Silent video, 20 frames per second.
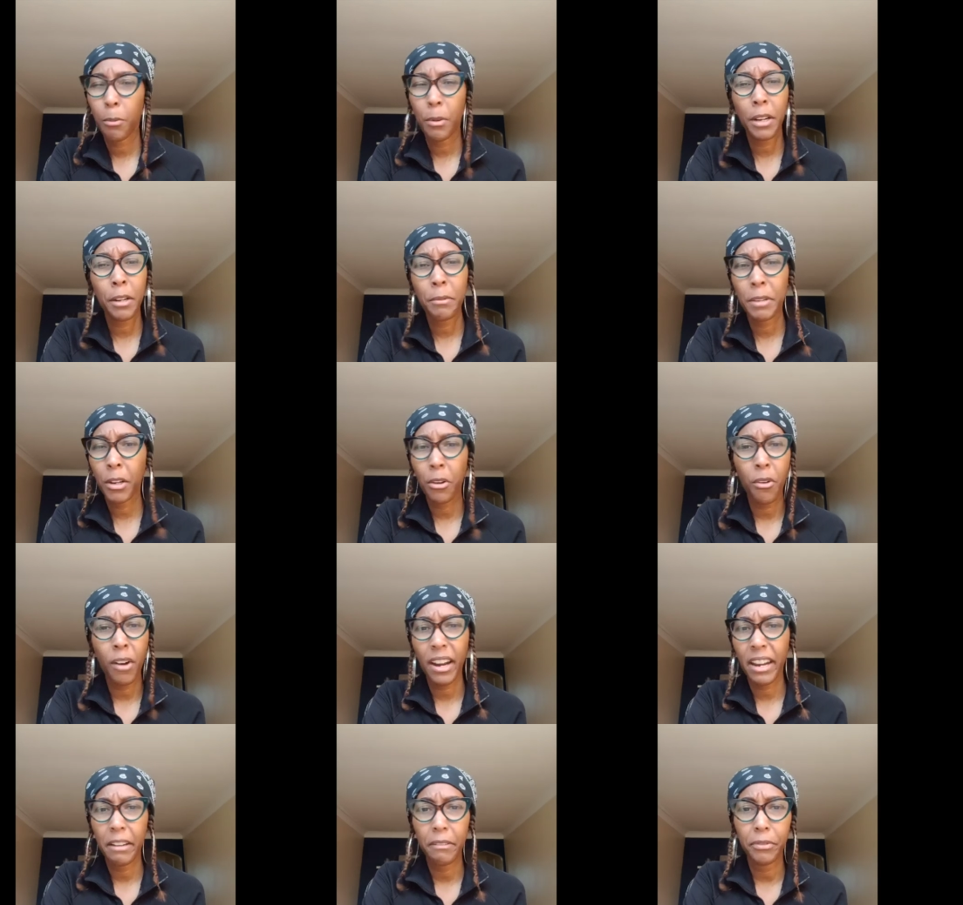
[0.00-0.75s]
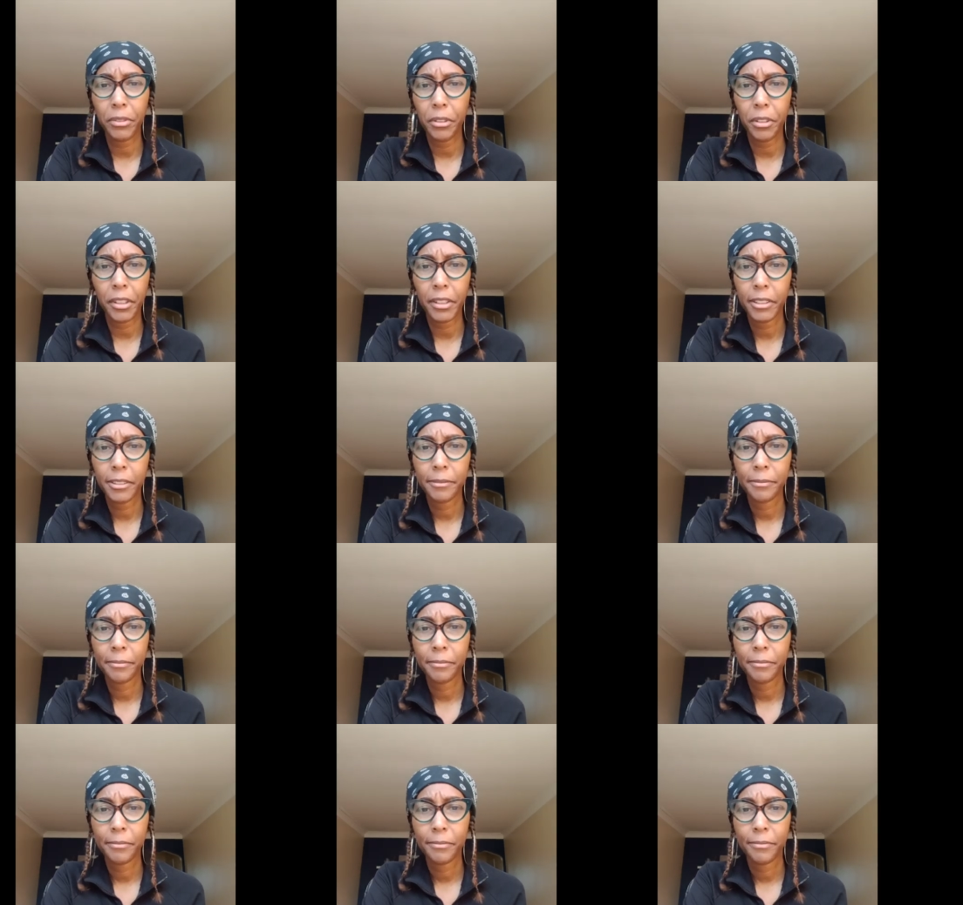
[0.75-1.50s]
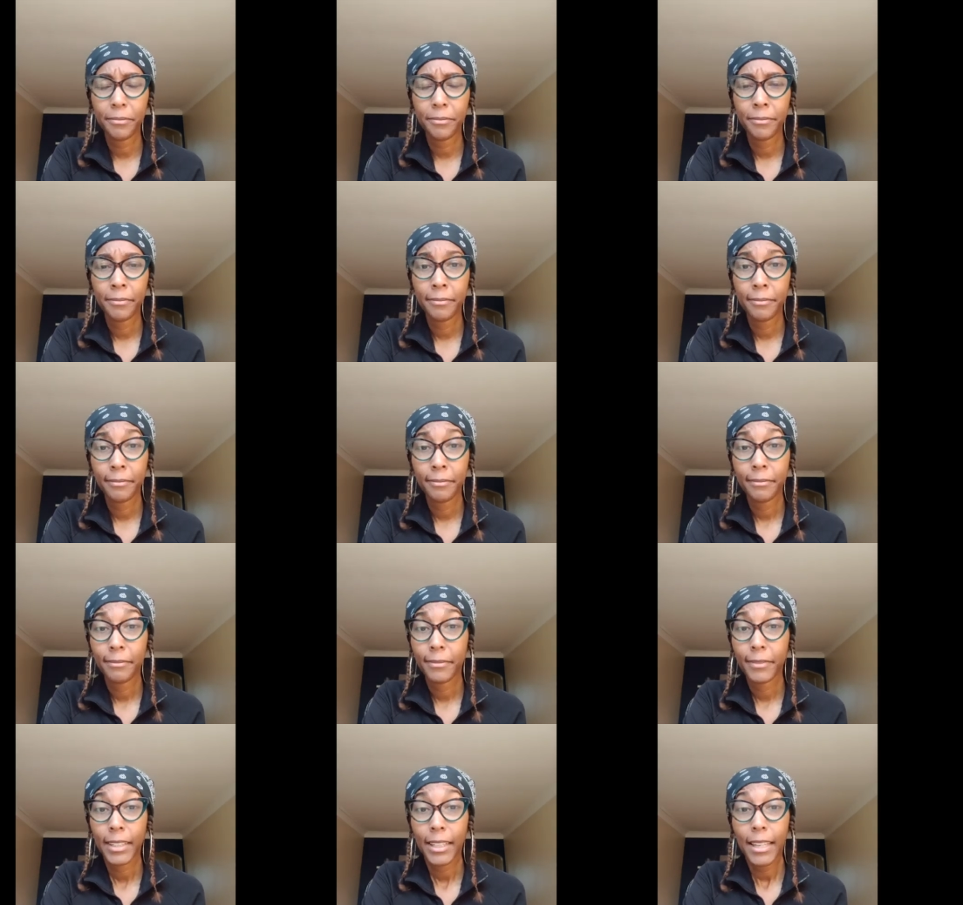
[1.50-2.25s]
what are we crying for?
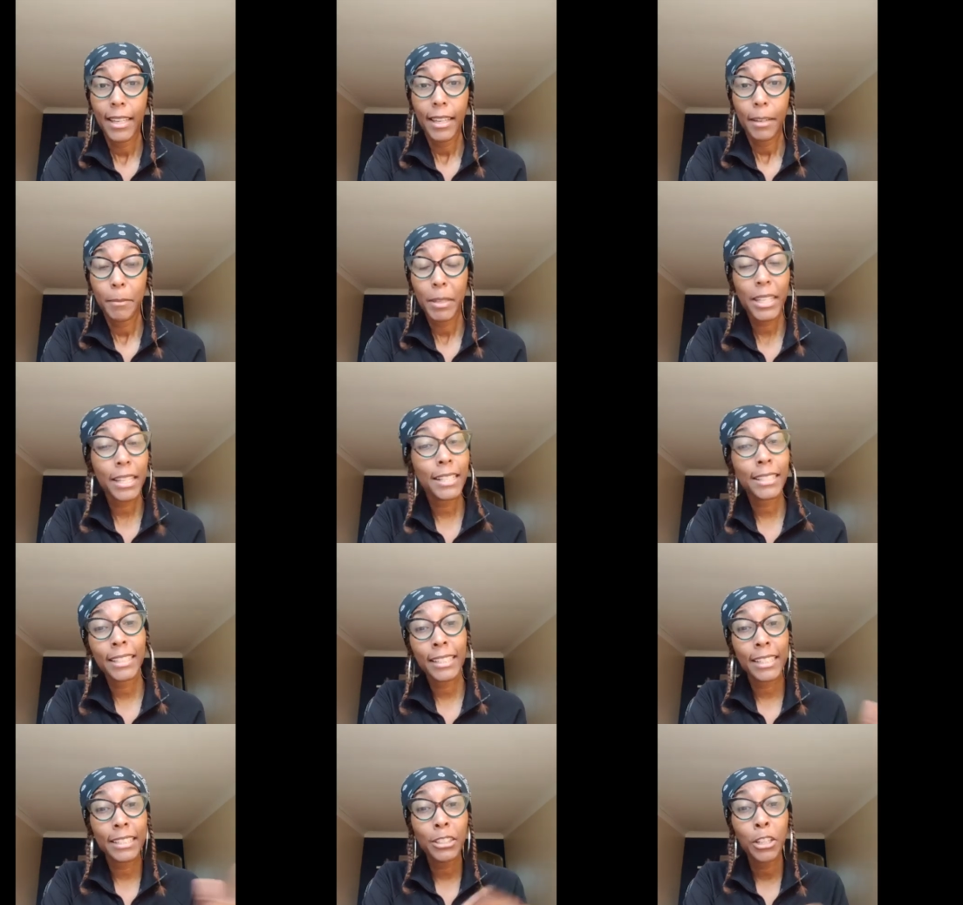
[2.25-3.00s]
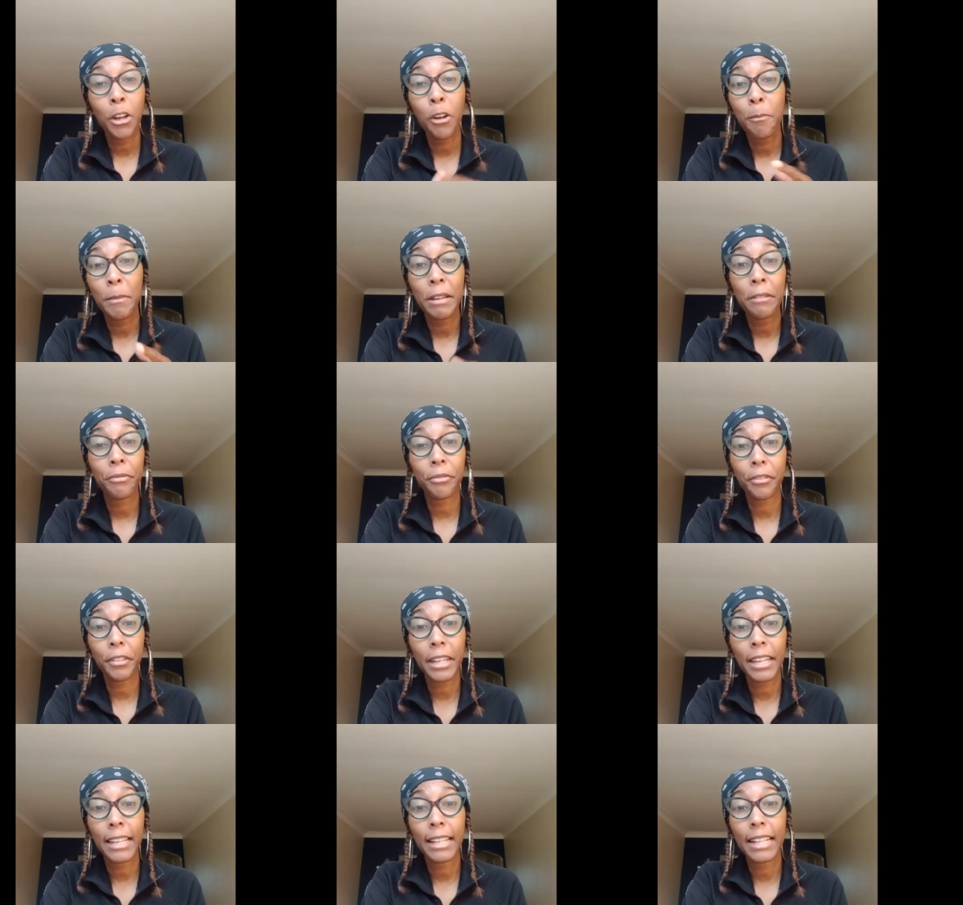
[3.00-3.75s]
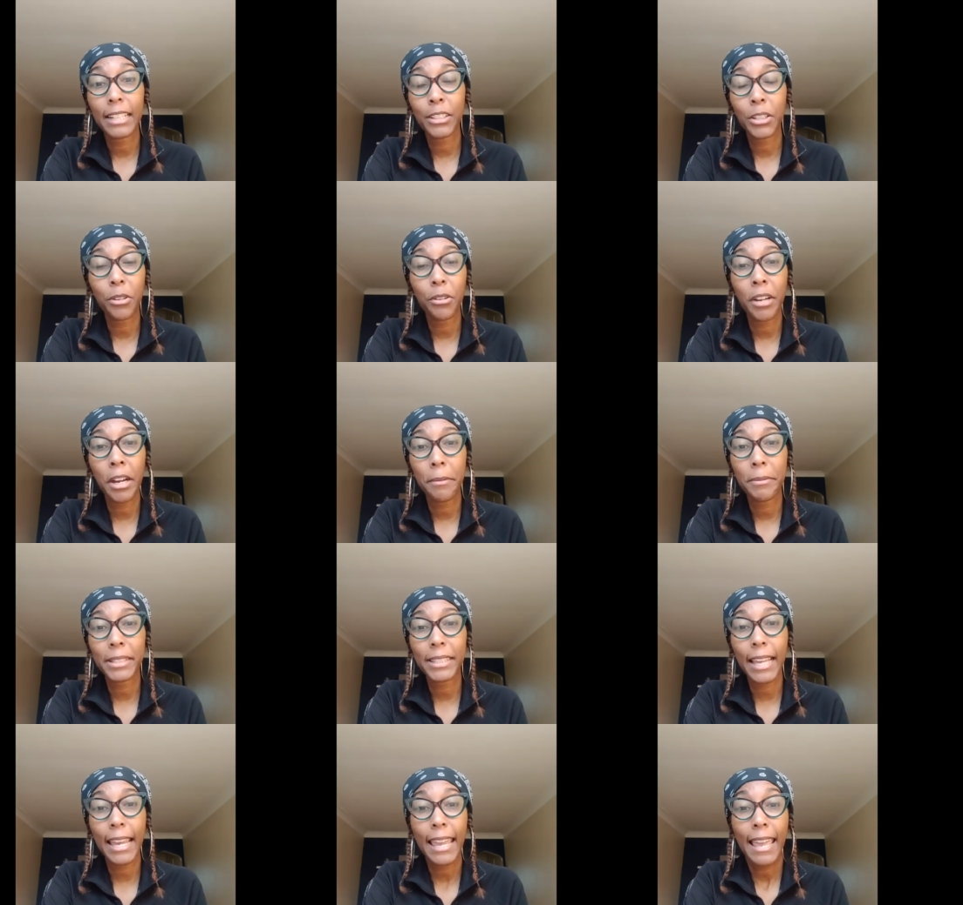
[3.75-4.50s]
Because like I told my friend, I told her, I
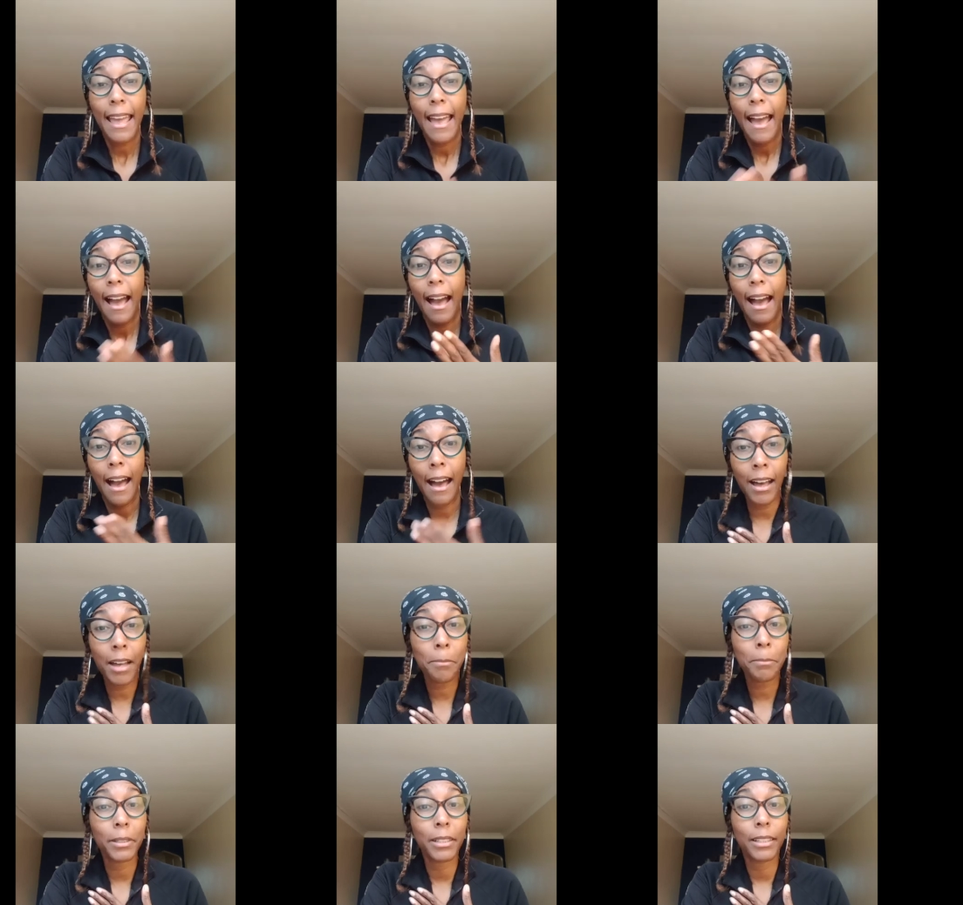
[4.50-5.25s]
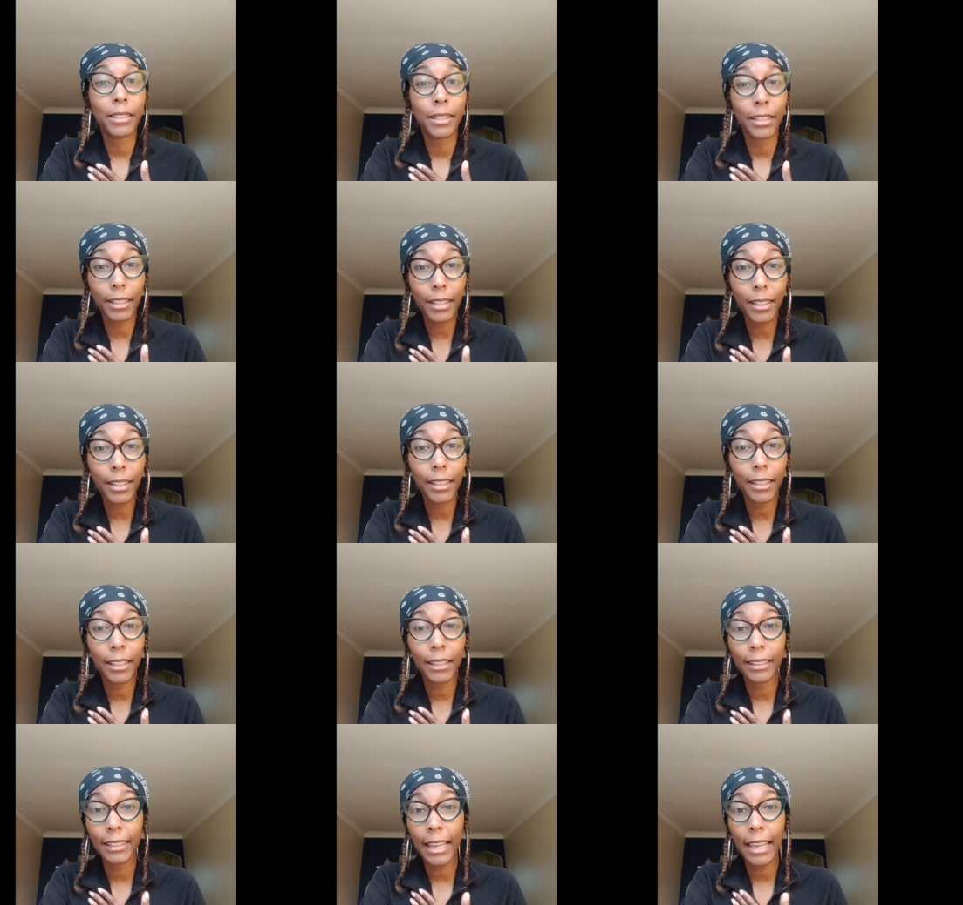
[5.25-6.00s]
was like, I'm good.